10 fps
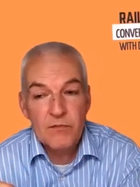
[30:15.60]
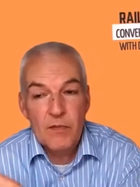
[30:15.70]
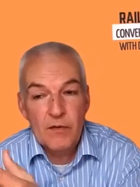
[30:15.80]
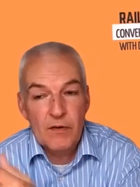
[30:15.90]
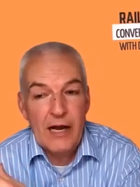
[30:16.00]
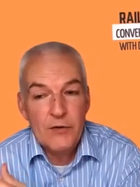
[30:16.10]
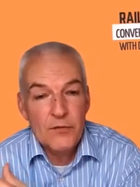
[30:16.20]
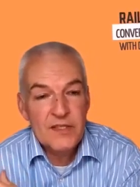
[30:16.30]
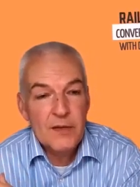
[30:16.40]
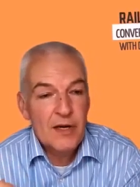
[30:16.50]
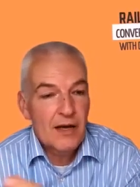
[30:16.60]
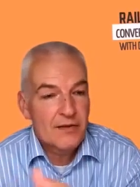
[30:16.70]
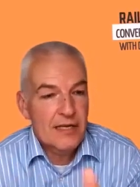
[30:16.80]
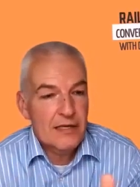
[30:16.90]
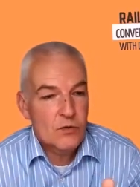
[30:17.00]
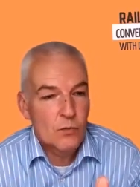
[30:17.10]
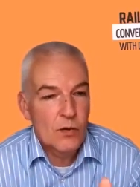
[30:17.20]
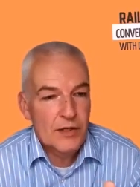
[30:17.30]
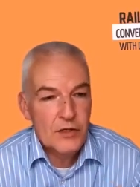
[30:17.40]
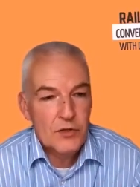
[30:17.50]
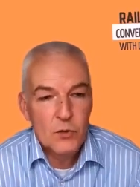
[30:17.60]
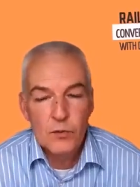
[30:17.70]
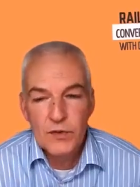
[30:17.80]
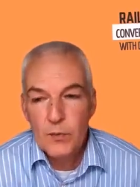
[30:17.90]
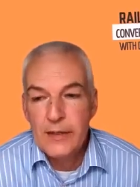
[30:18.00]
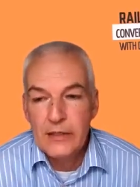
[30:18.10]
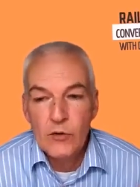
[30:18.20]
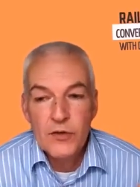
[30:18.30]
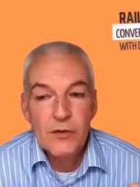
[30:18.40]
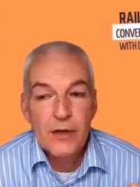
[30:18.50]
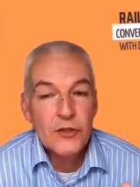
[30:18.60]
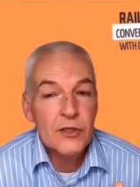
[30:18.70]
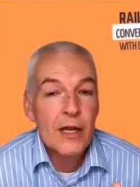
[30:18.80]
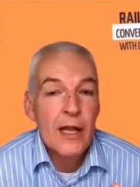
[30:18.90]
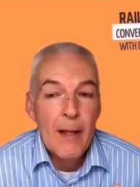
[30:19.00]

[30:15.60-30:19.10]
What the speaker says: a kind of similar thing to what you do with women in construction.